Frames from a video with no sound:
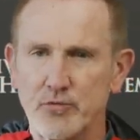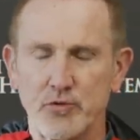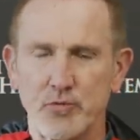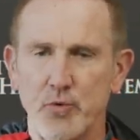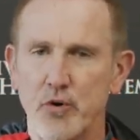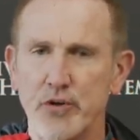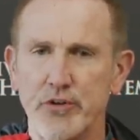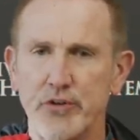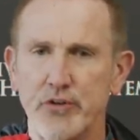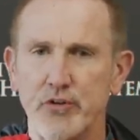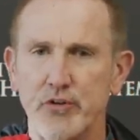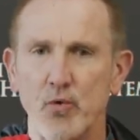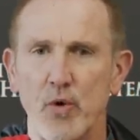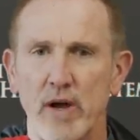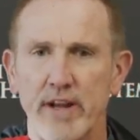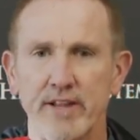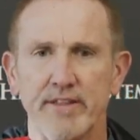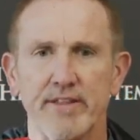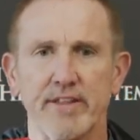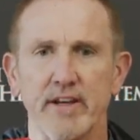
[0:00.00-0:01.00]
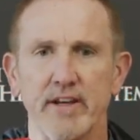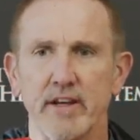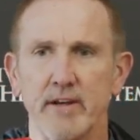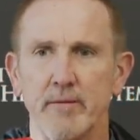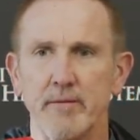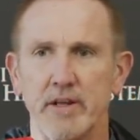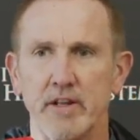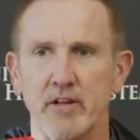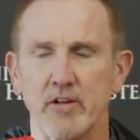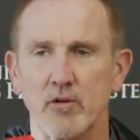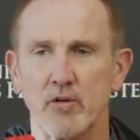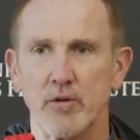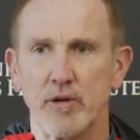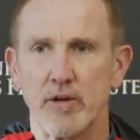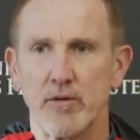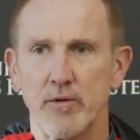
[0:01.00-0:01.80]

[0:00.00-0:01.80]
Chris was willing to do anything. I mean, look,